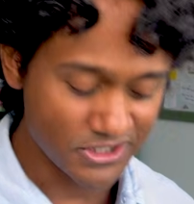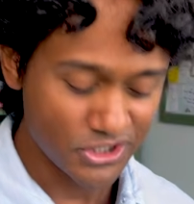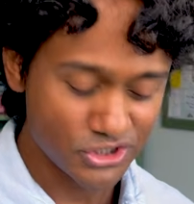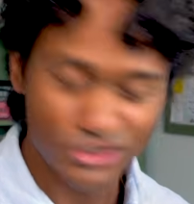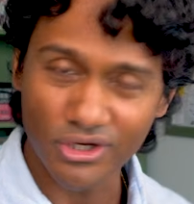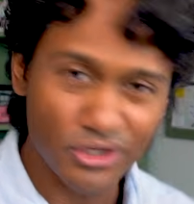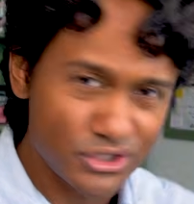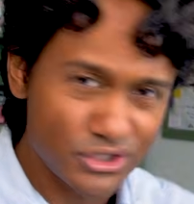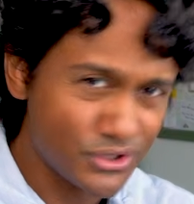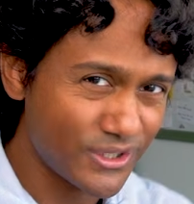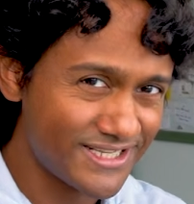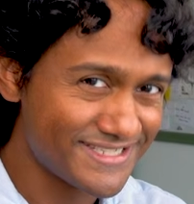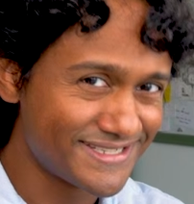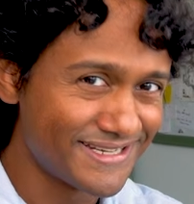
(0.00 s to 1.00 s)
So
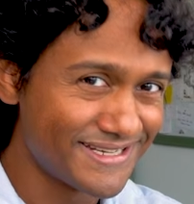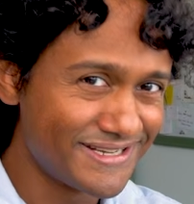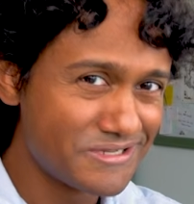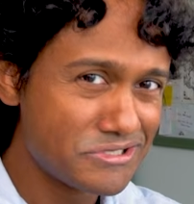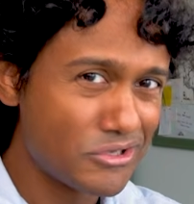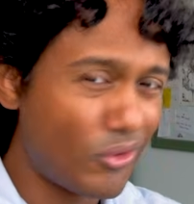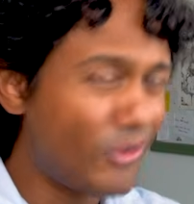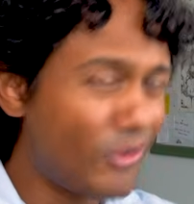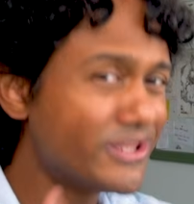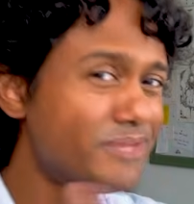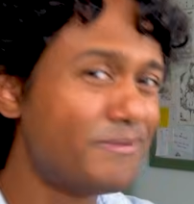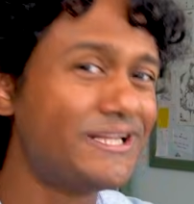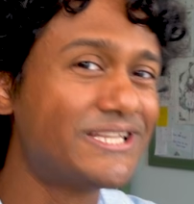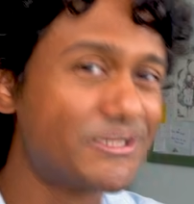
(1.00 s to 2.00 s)
it's all the
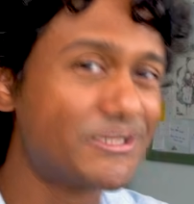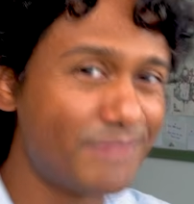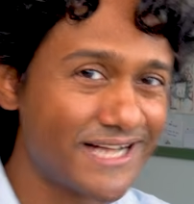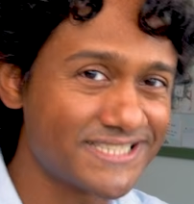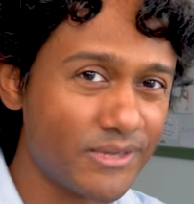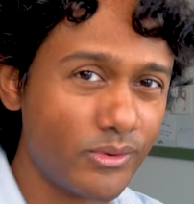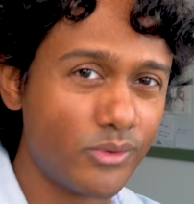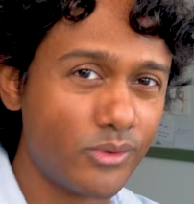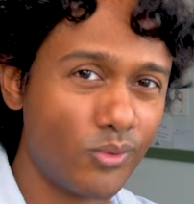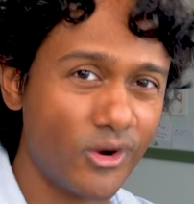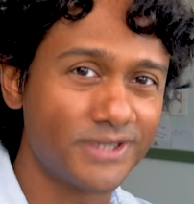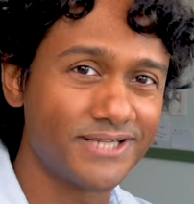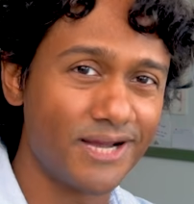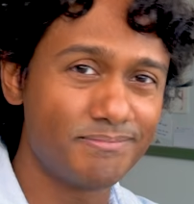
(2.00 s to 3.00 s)
building blocks that we
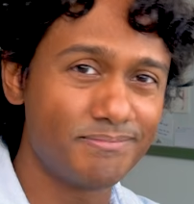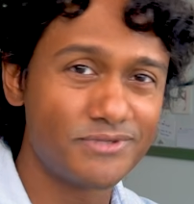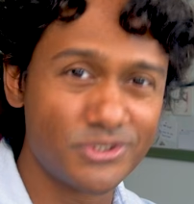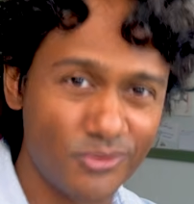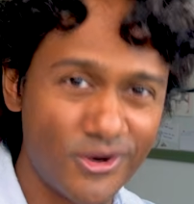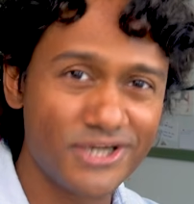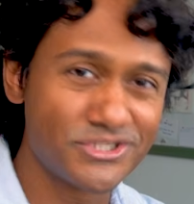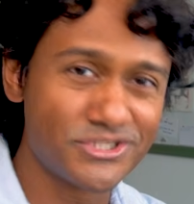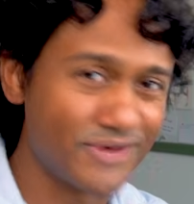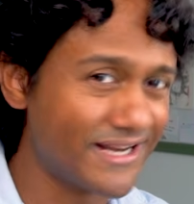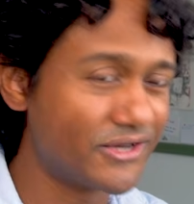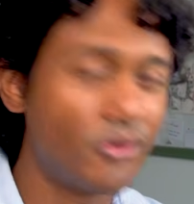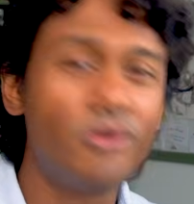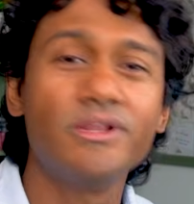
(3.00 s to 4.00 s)
worked up towards, right?
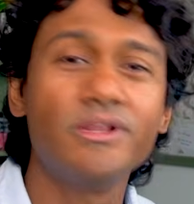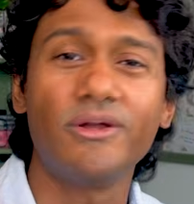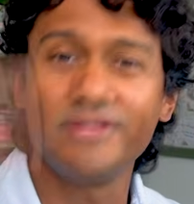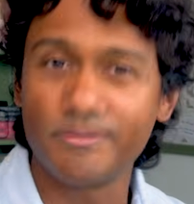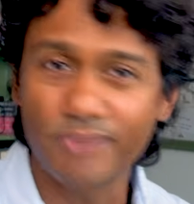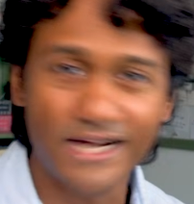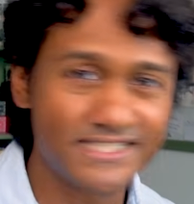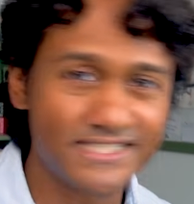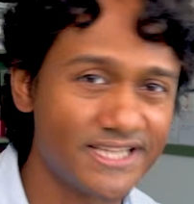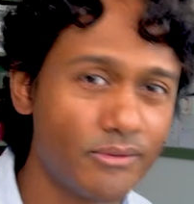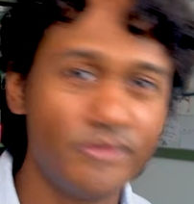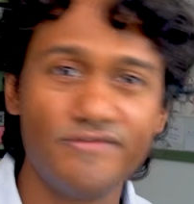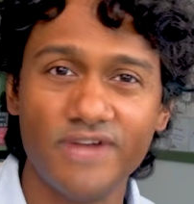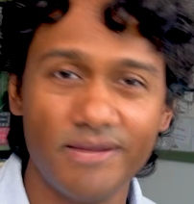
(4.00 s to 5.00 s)
Like all the practice that
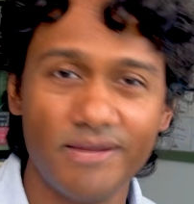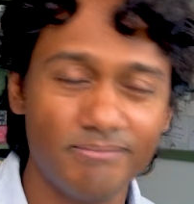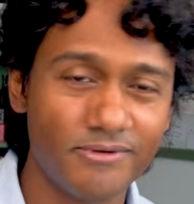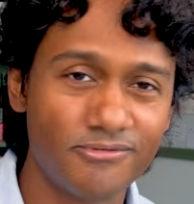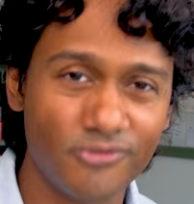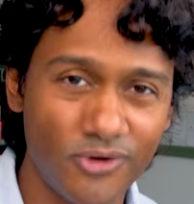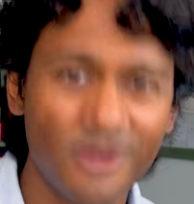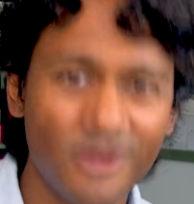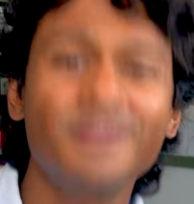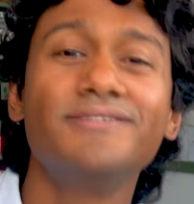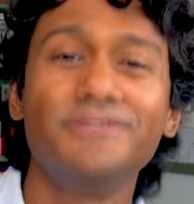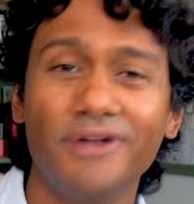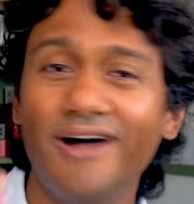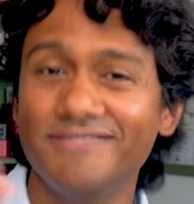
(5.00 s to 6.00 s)
we've done before.
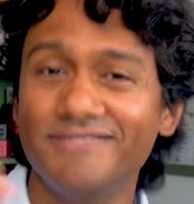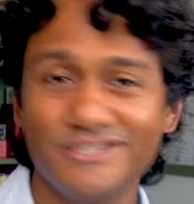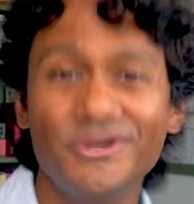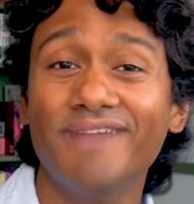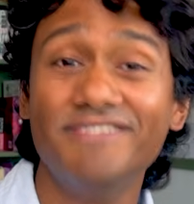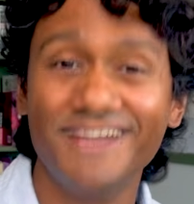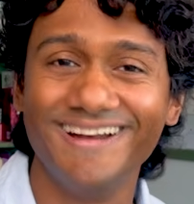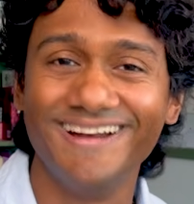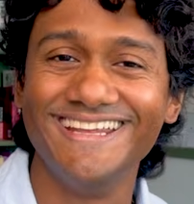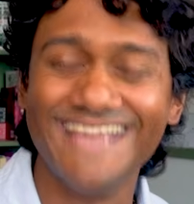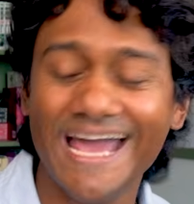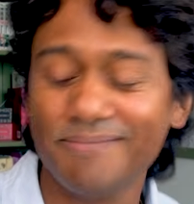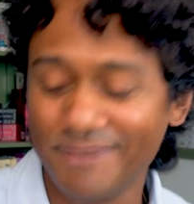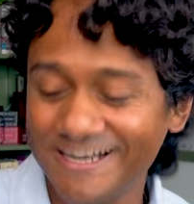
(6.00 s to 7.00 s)
Obviously you haven't done it
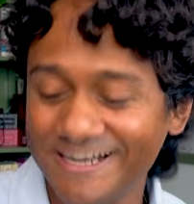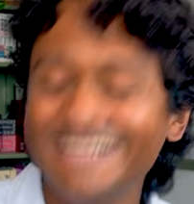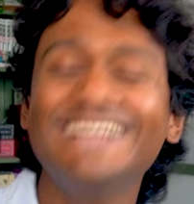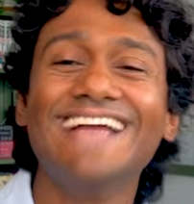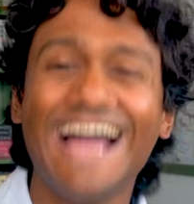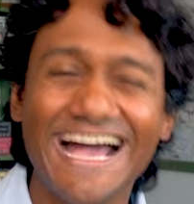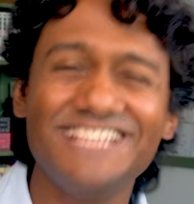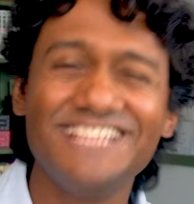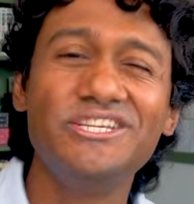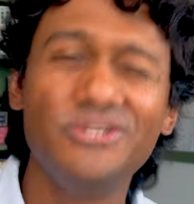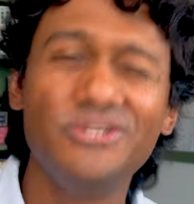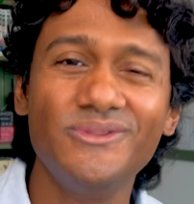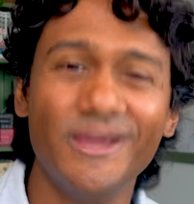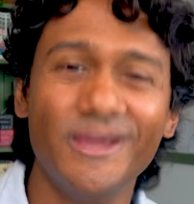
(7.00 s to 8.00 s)
yet, but as you
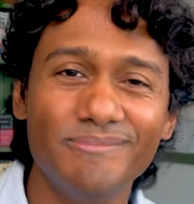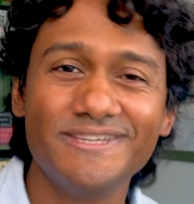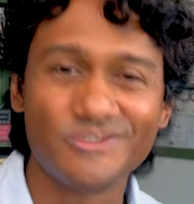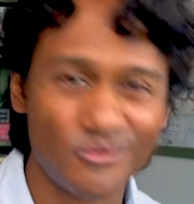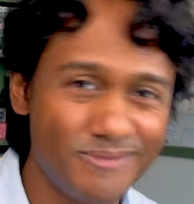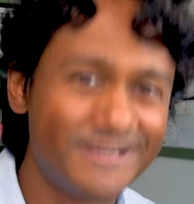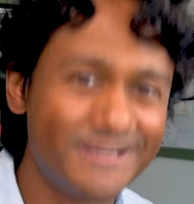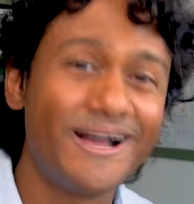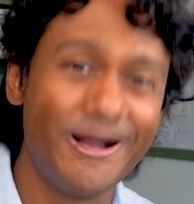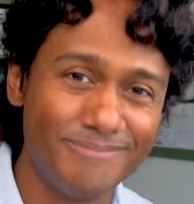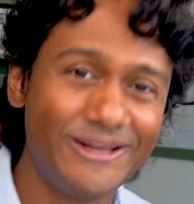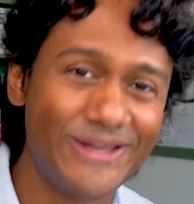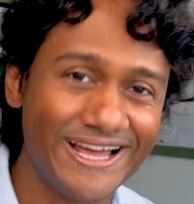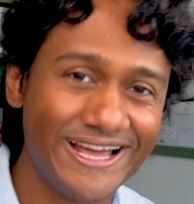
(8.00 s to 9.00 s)
them, this will become
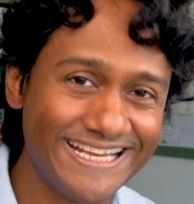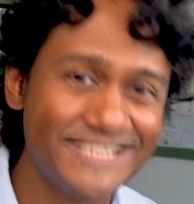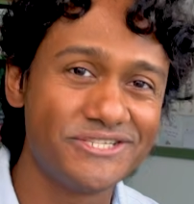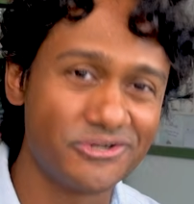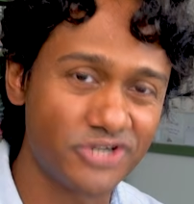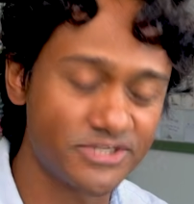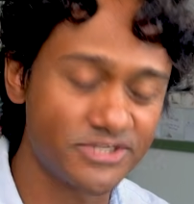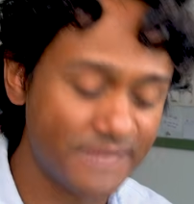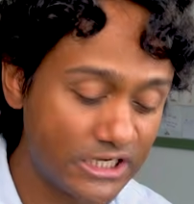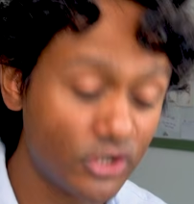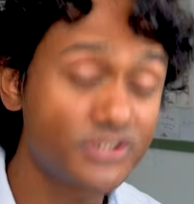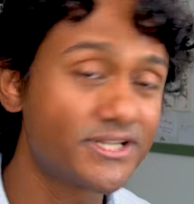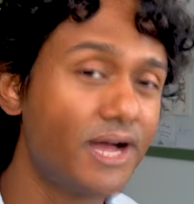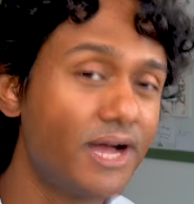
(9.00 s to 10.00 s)
a lot easier. Trust me, it
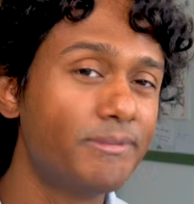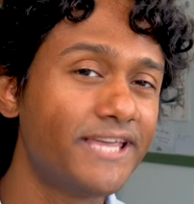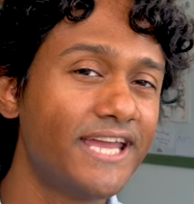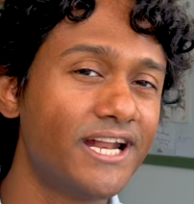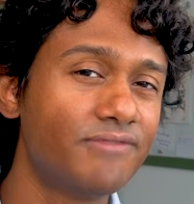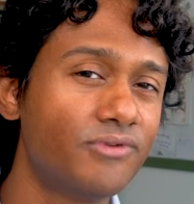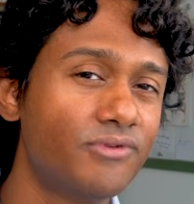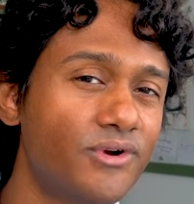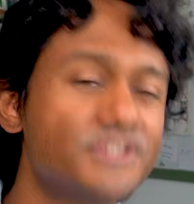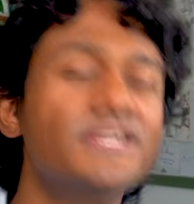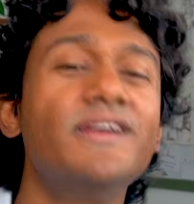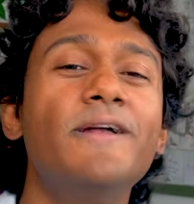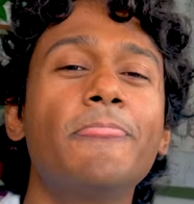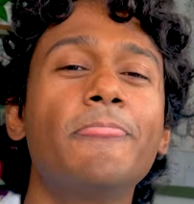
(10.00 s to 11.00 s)
looks complicated at first,
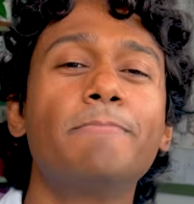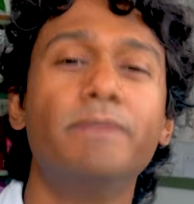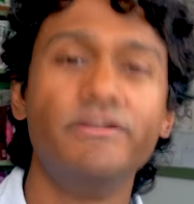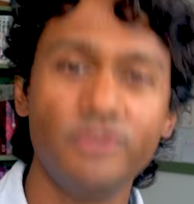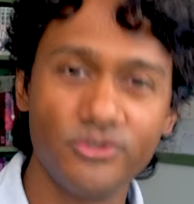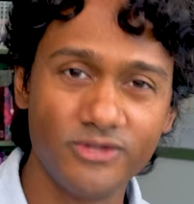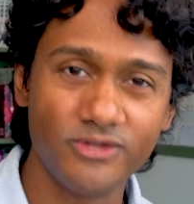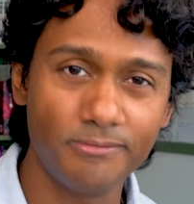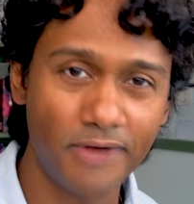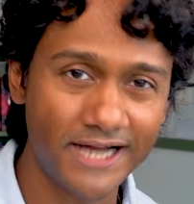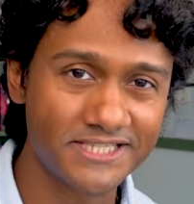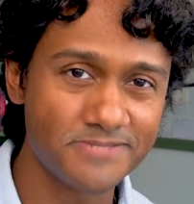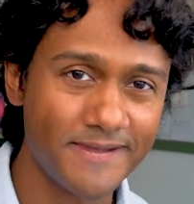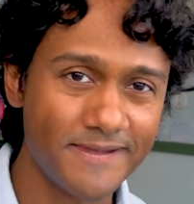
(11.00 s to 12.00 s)
but if you do the
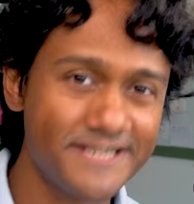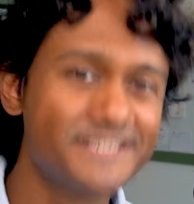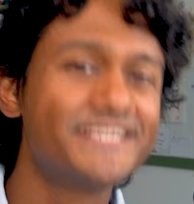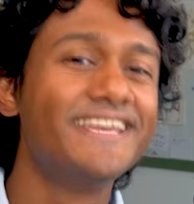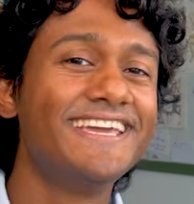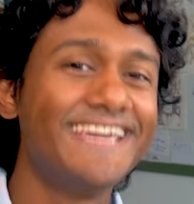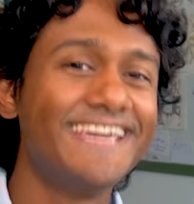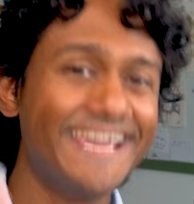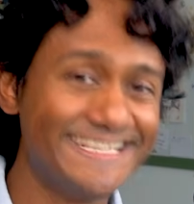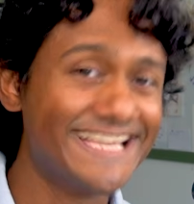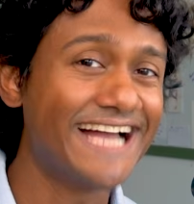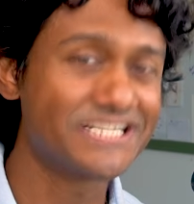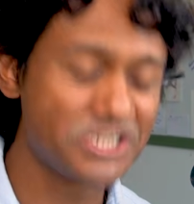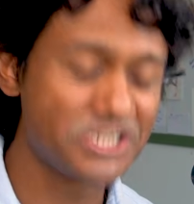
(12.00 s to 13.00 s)
practice pages, it's
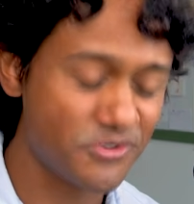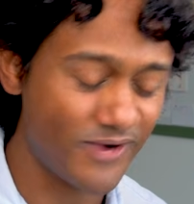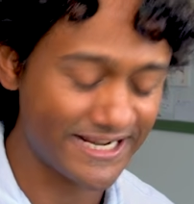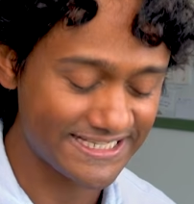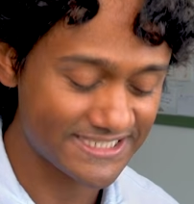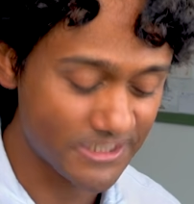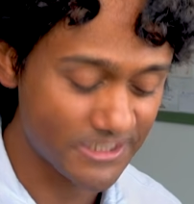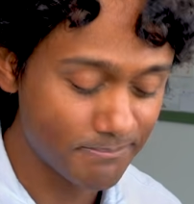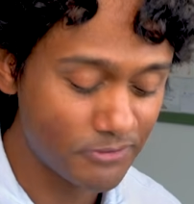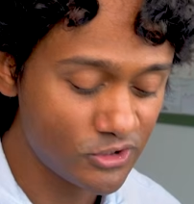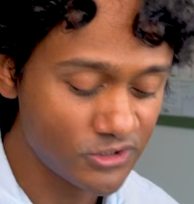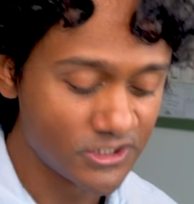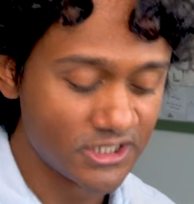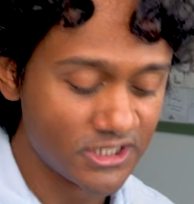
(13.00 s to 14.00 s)
actually quite
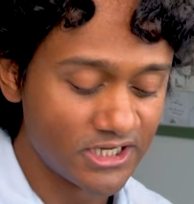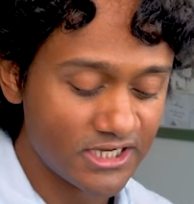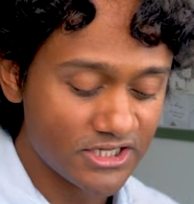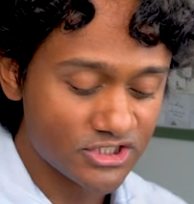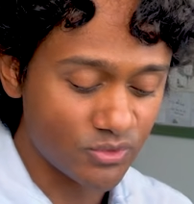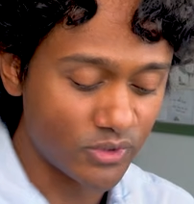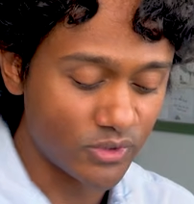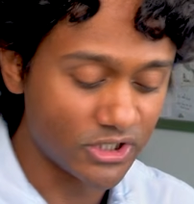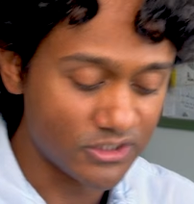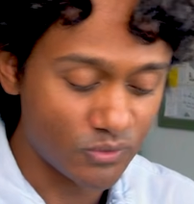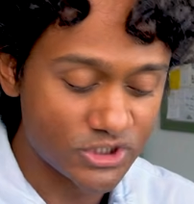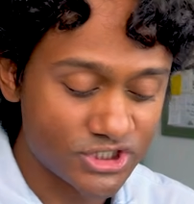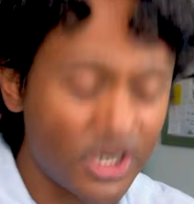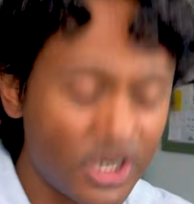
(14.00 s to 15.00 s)
simple. So
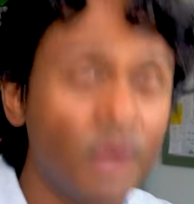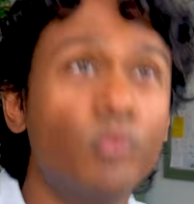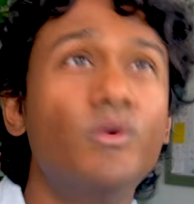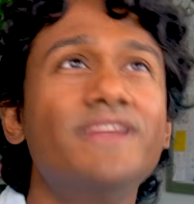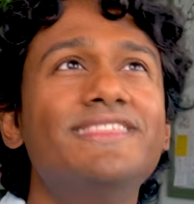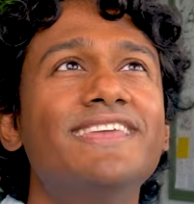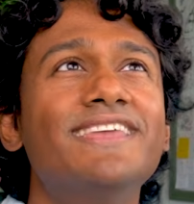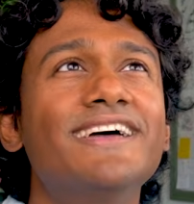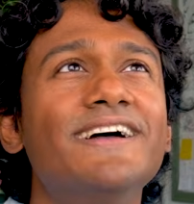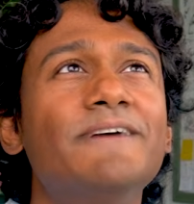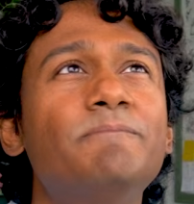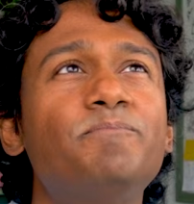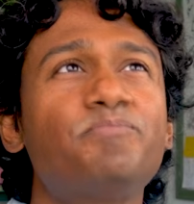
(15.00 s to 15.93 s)
we'll start with the